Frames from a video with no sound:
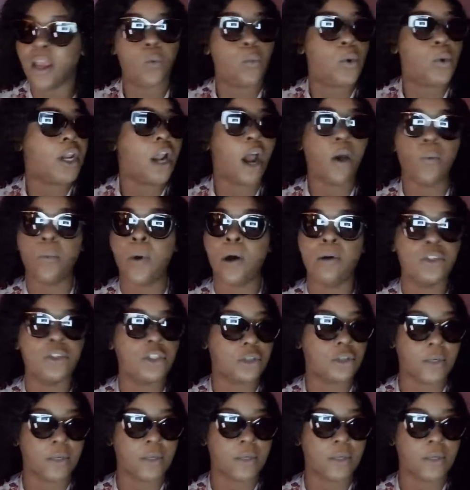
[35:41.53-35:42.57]
We don't want
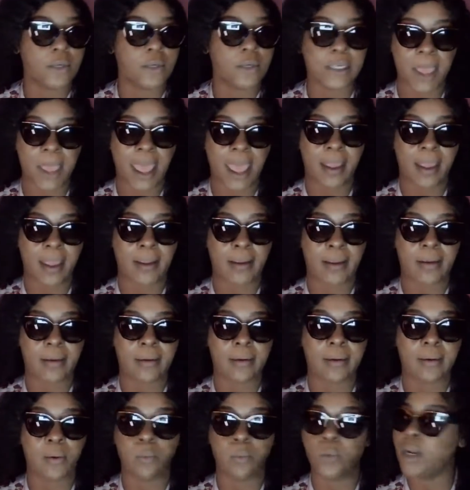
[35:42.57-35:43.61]
Tracy back.
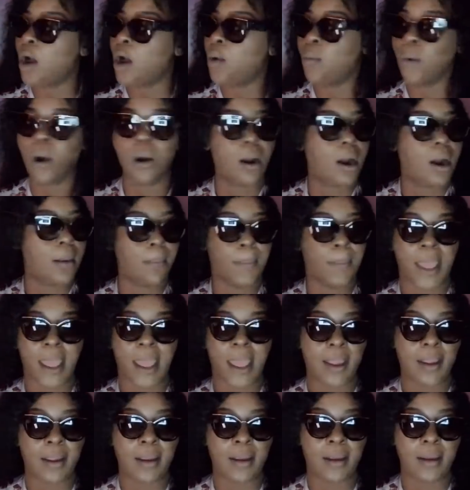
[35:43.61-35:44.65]
We don't want her
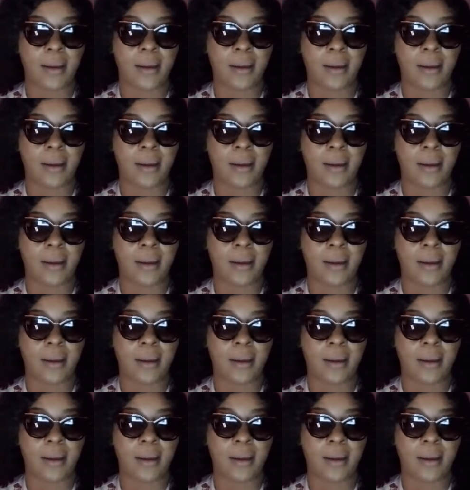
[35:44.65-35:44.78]
back.